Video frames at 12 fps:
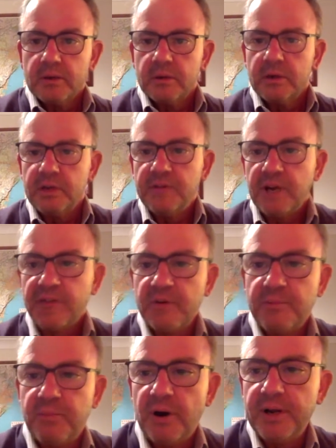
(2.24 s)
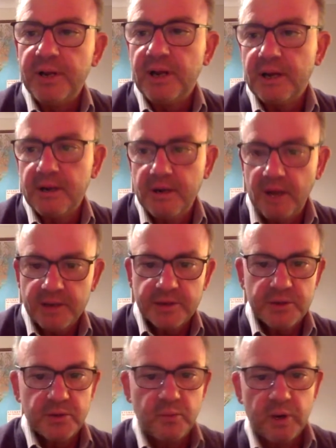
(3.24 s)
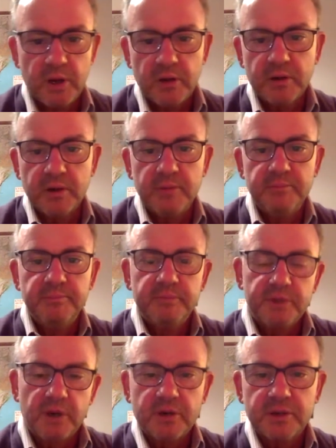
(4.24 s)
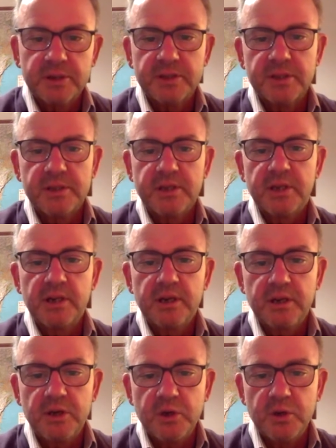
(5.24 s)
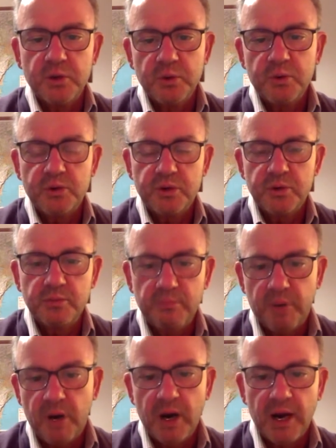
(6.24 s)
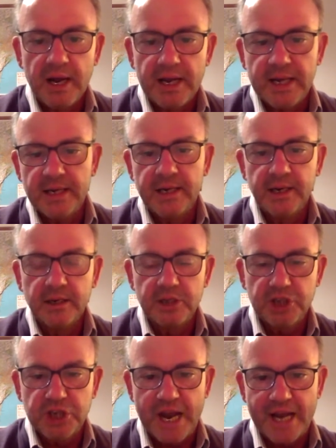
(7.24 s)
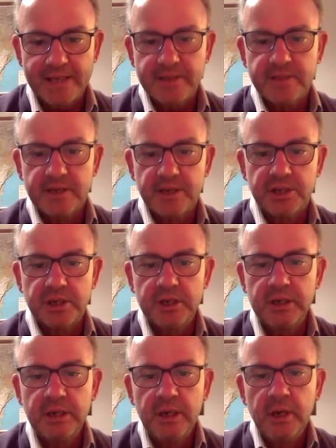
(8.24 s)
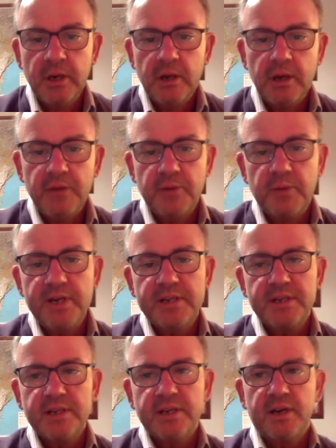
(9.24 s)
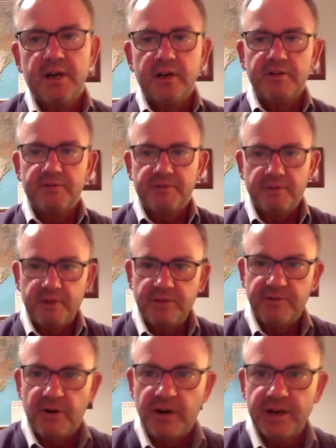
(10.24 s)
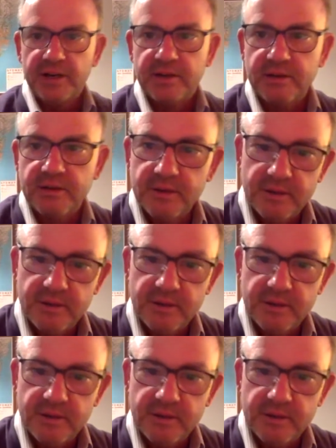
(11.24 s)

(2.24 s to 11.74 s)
Good evening, everybody. I'd like to welcome Dr. Cecelia Yu to my little chat session. And the reason I've invited